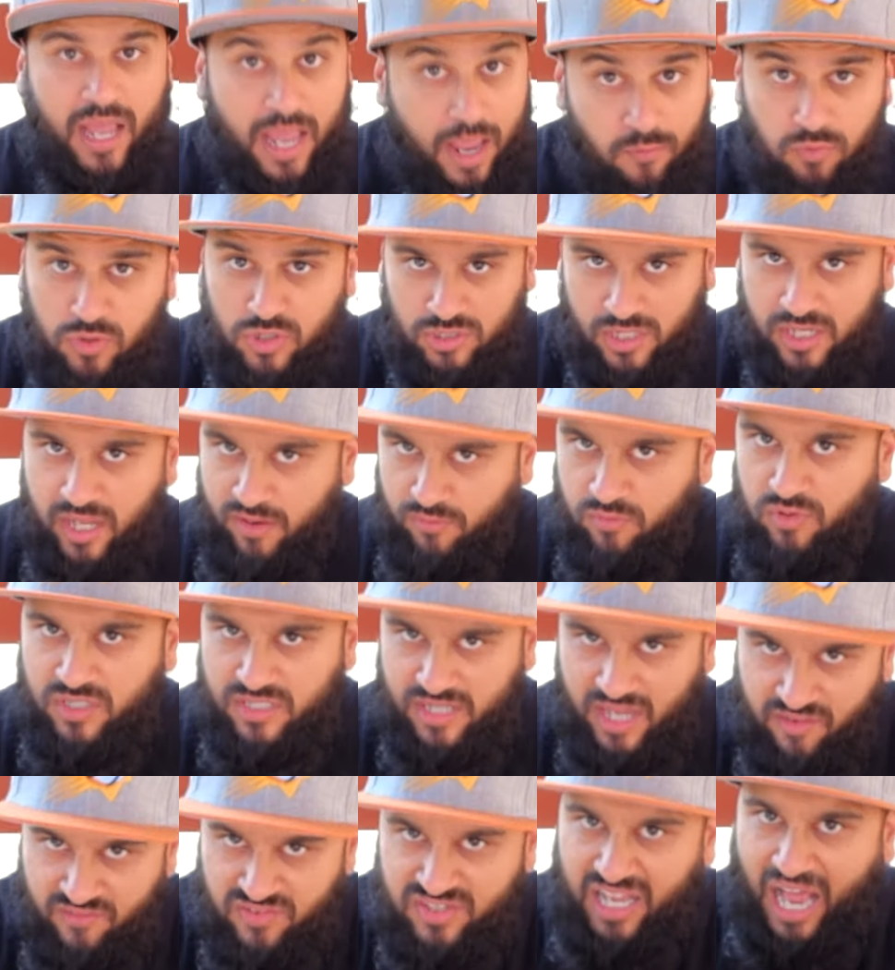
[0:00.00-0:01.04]
It was
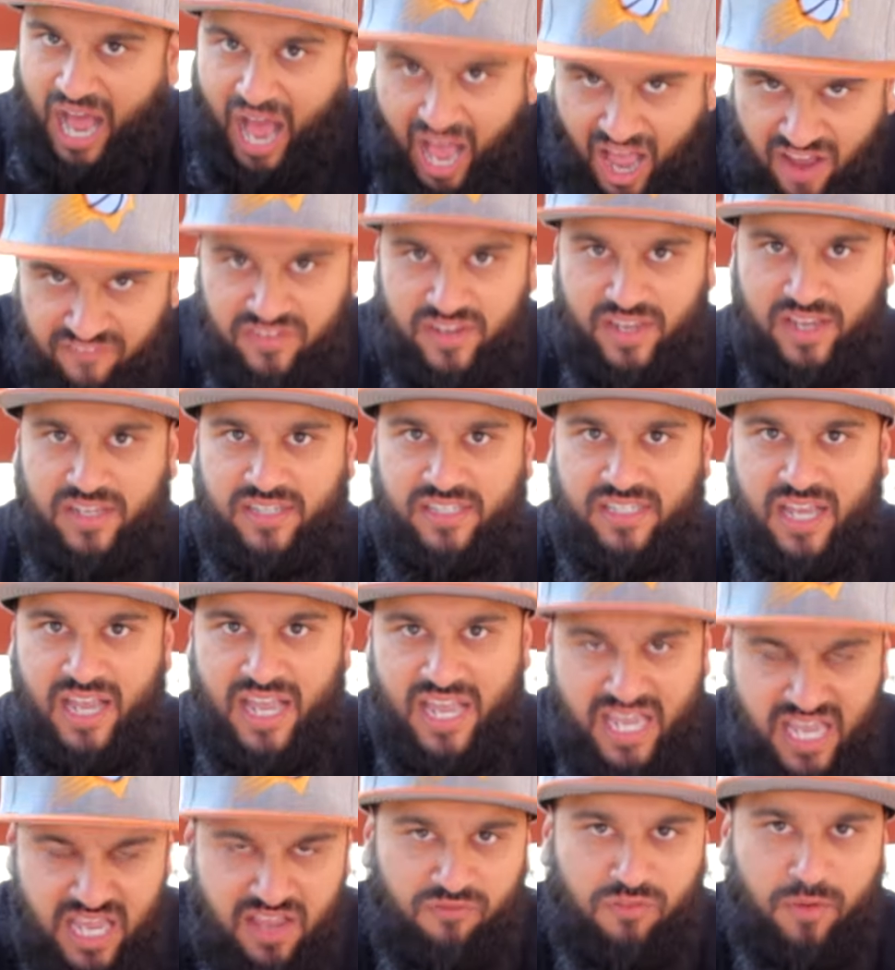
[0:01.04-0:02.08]
obvious.
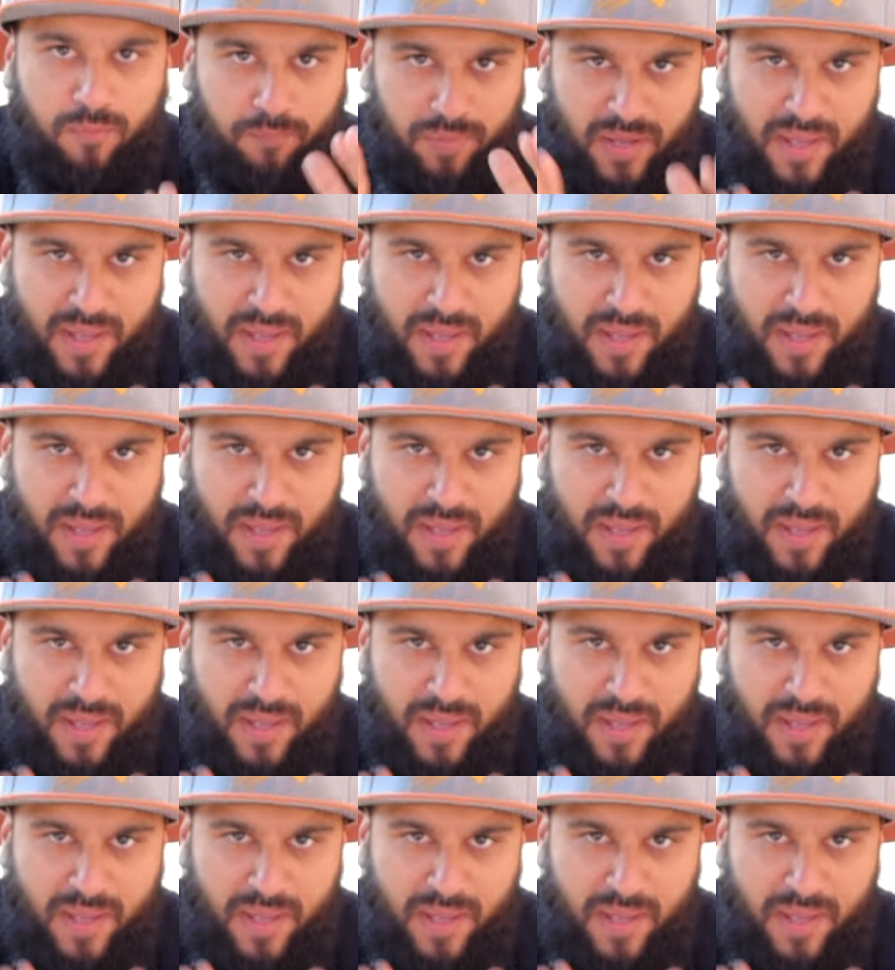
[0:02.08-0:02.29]
Even